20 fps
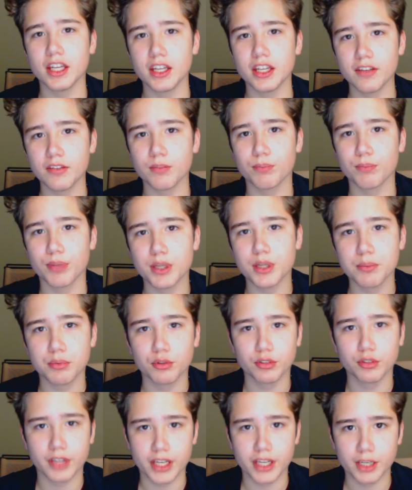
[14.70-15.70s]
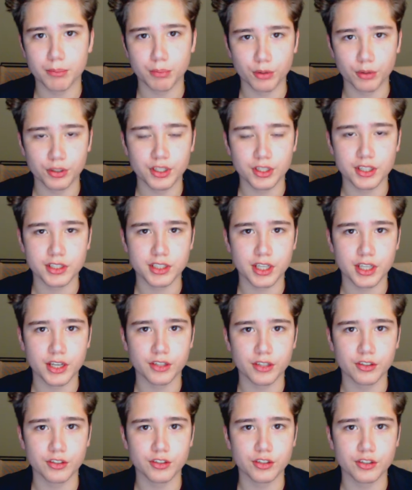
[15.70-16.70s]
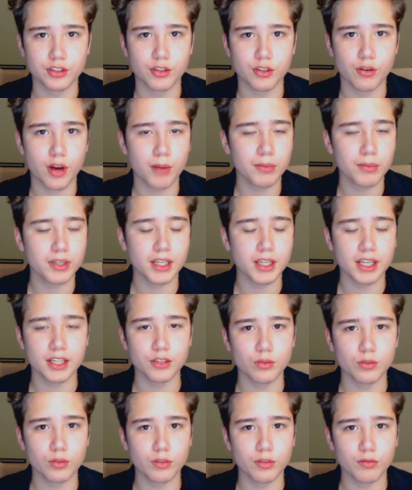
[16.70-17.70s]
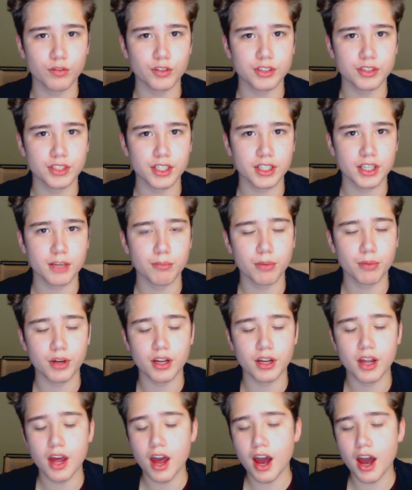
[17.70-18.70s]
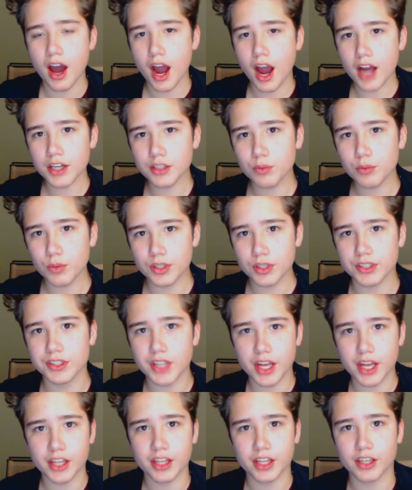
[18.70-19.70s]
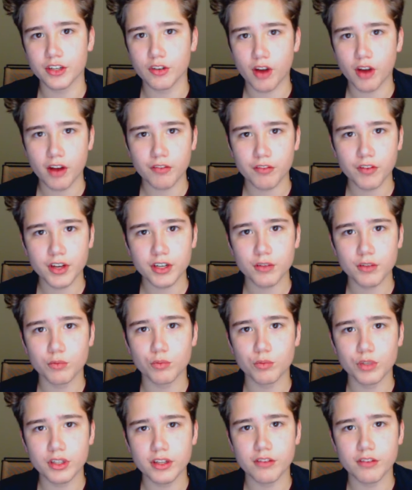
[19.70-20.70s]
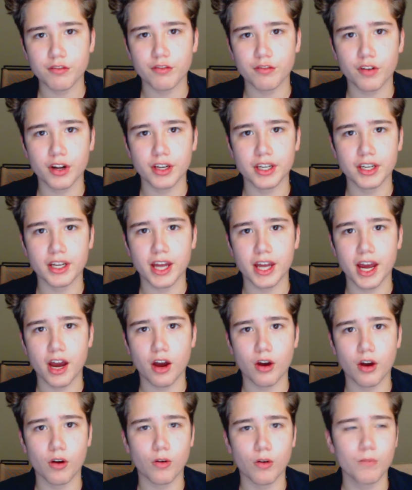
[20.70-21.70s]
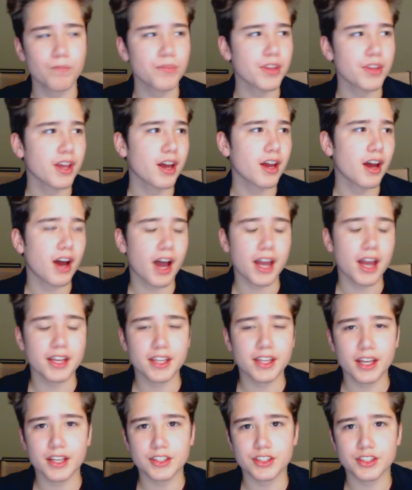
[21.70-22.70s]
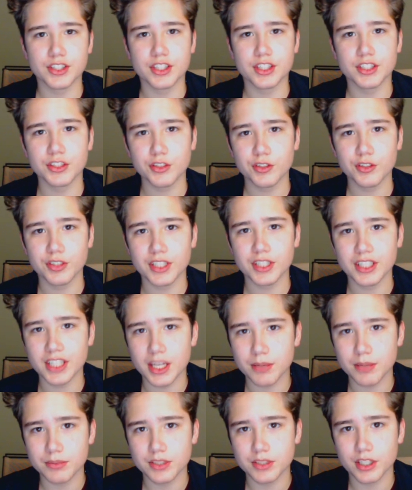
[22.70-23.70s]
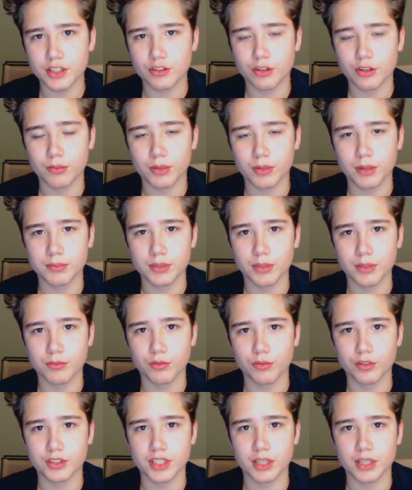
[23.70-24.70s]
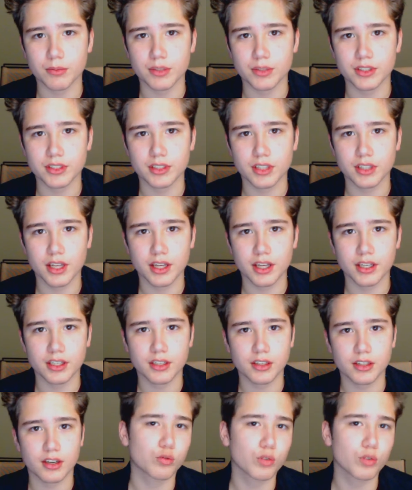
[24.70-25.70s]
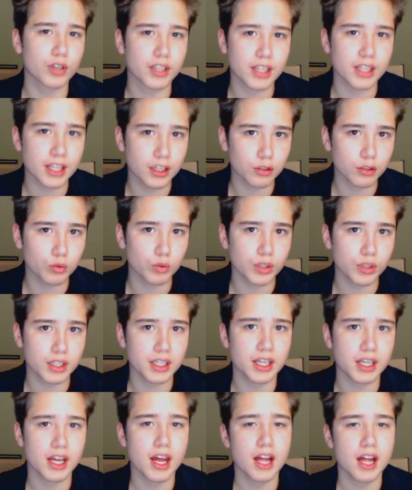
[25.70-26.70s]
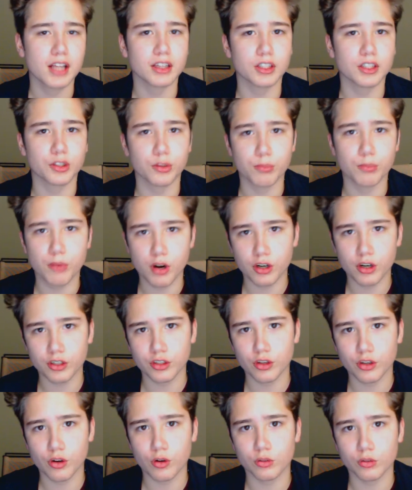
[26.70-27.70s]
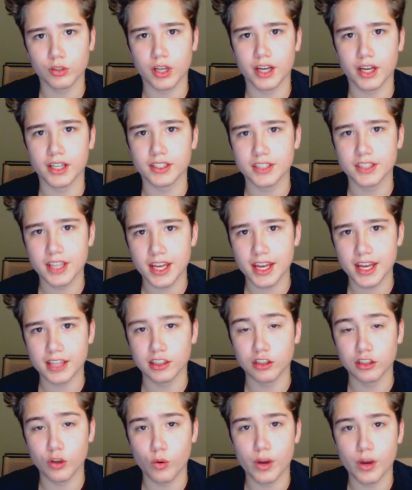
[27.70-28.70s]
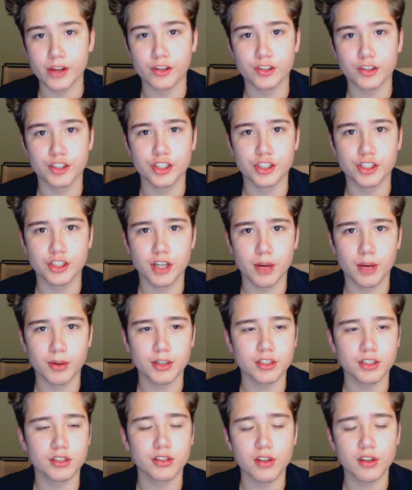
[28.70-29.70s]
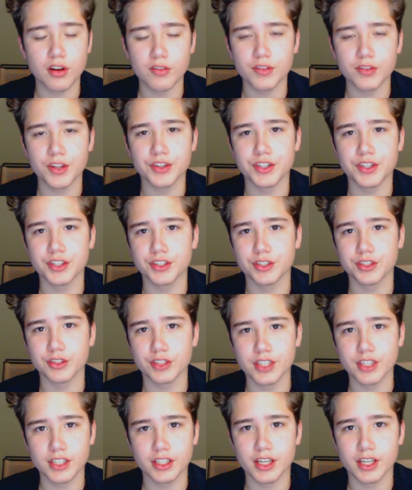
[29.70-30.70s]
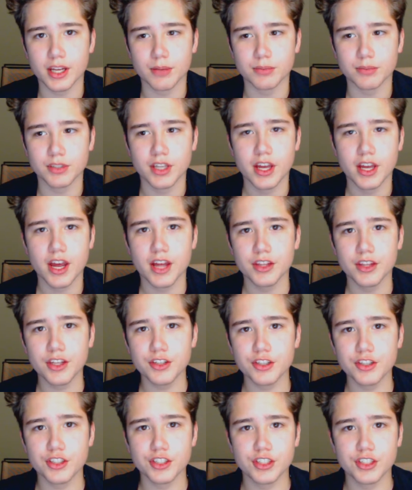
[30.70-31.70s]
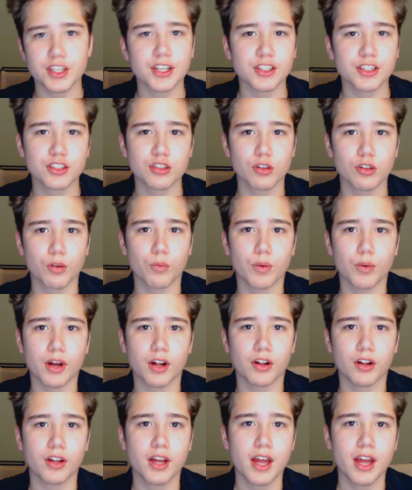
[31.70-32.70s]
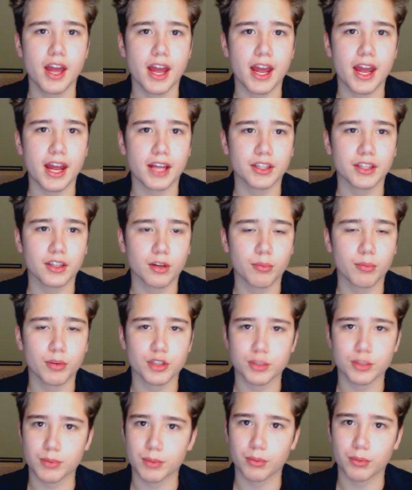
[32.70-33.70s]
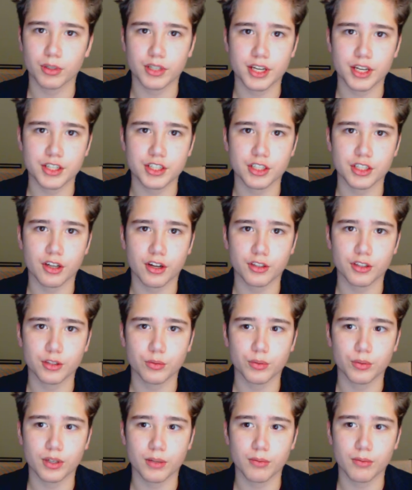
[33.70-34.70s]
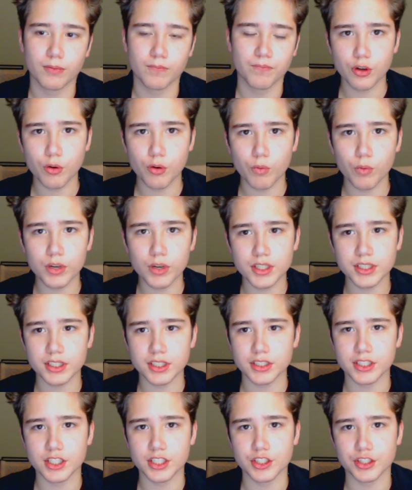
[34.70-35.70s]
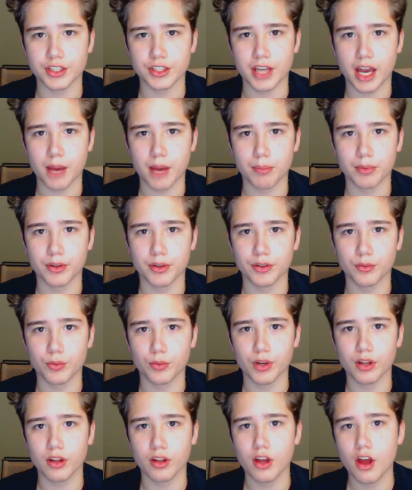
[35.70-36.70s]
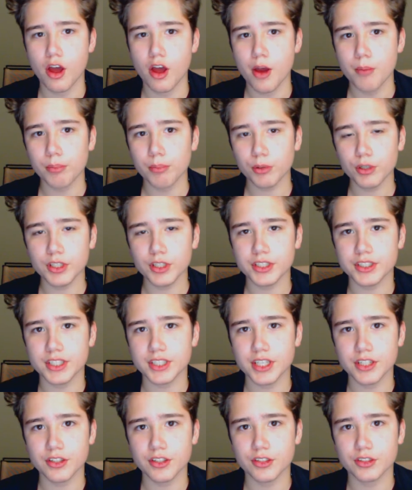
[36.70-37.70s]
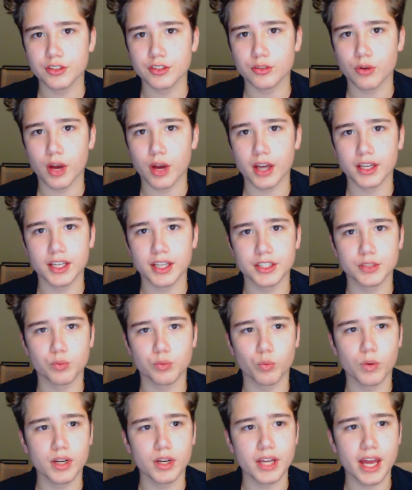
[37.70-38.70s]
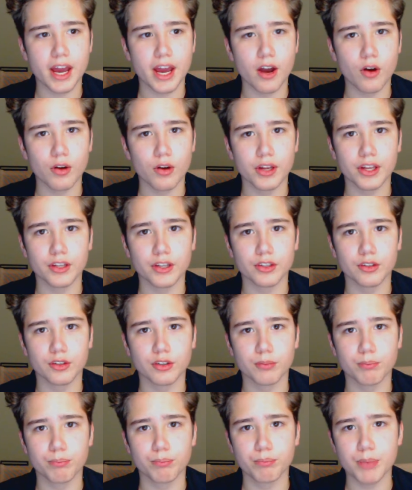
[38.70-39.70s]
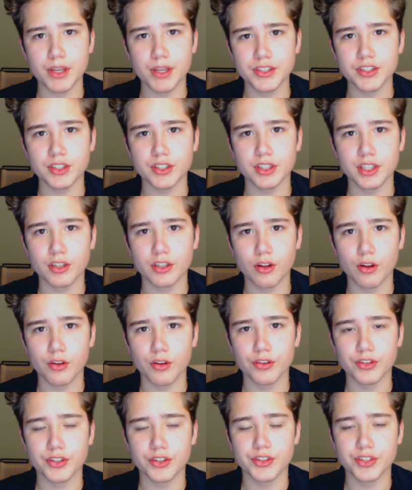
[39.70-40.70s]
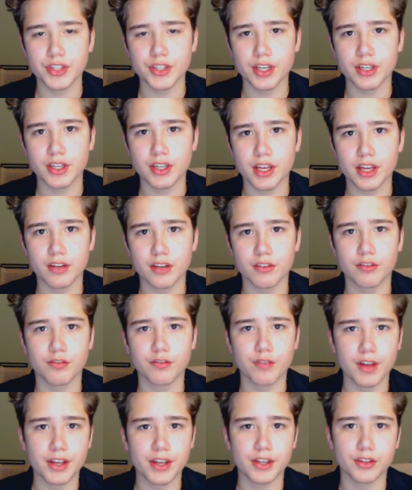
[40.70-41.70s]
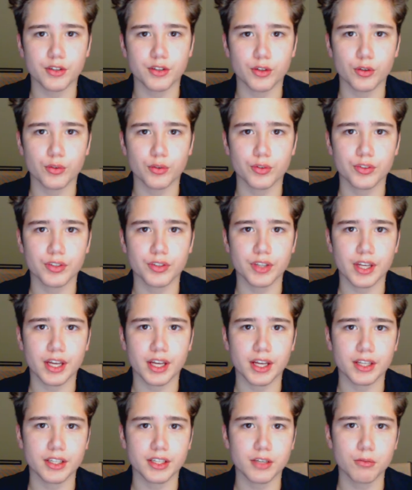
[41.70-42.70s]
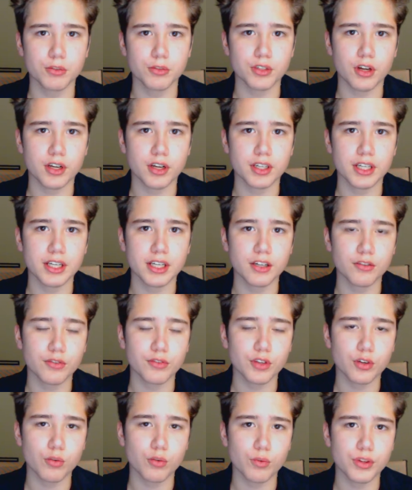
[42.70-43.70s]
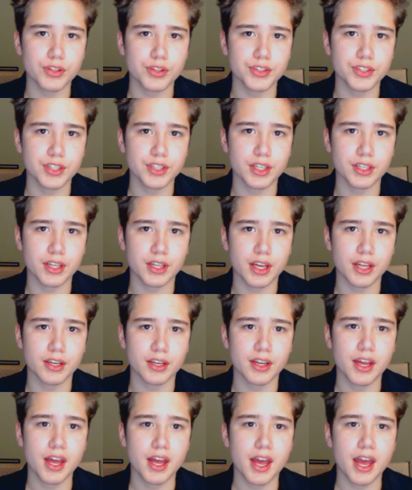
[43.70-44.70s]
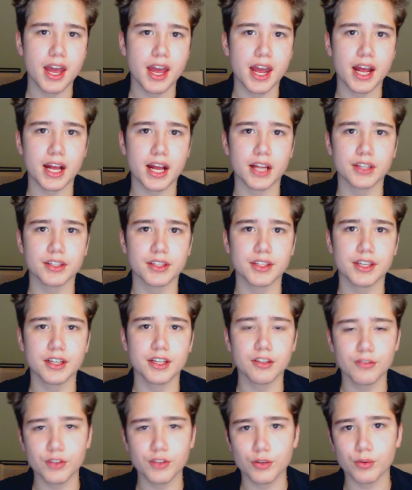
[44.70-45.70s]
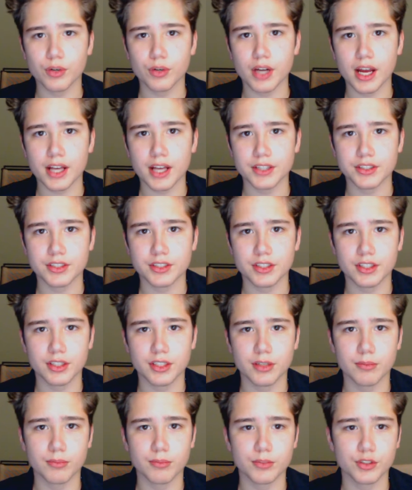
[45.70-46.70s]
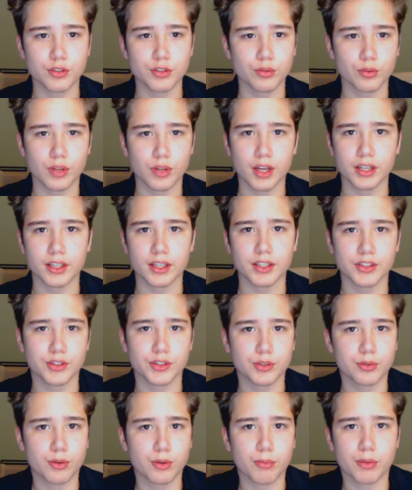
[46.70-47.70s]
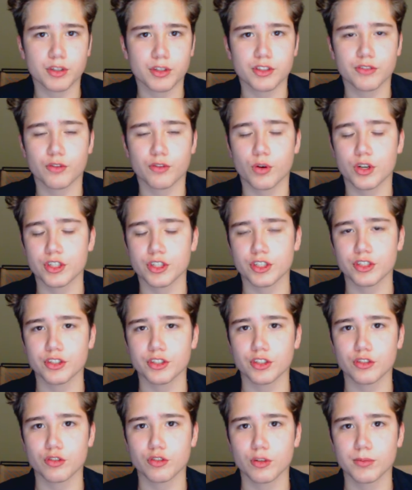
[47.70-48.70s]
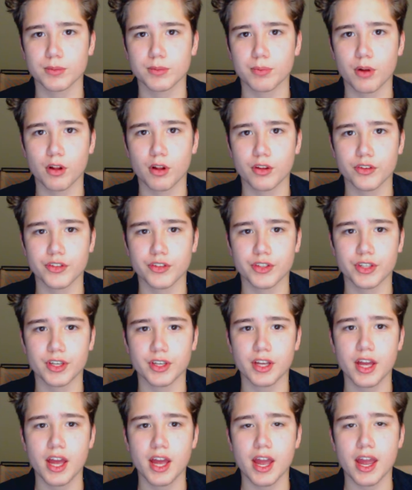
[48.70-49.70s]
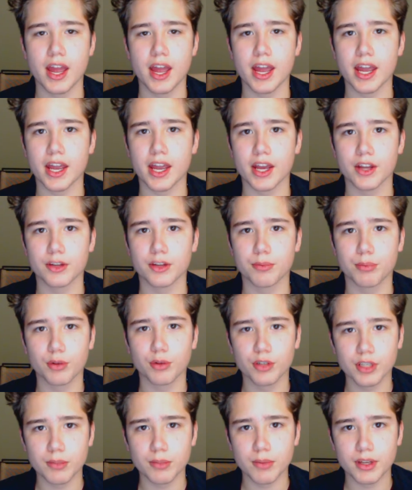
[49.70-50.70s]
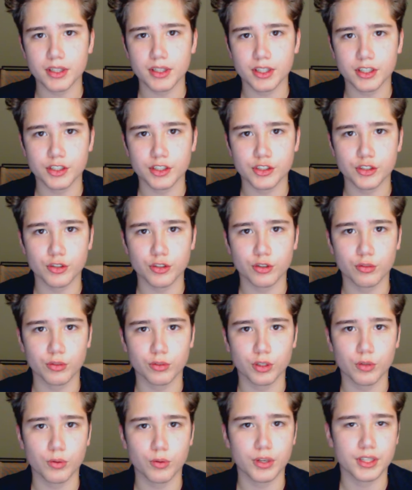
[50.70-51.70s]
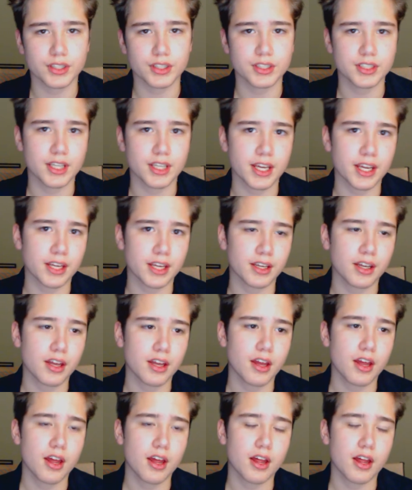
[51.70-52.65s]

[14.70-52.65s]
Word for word: even people like Bernie Sanders. So I'm going to get into it for a second, but I just want to say that, you know, I find it really funny how I guess these little nicknames that Trump comes up for his enemies, like Crooked Hillary, Little Marco, Lyin' Ted, Low Energy Jeb. I just love that these nicknames they just stick so well, and that a bunch of people are catching on to it. So what has essentially happened? Well, Bernie Sanders, I guess, went out and basically called CNN fake news. And he was on an interview with CNN, and the interviewer asked him to, I guess, a bunch of questions on Trump's policy. And Bernie made like a joke real quick saying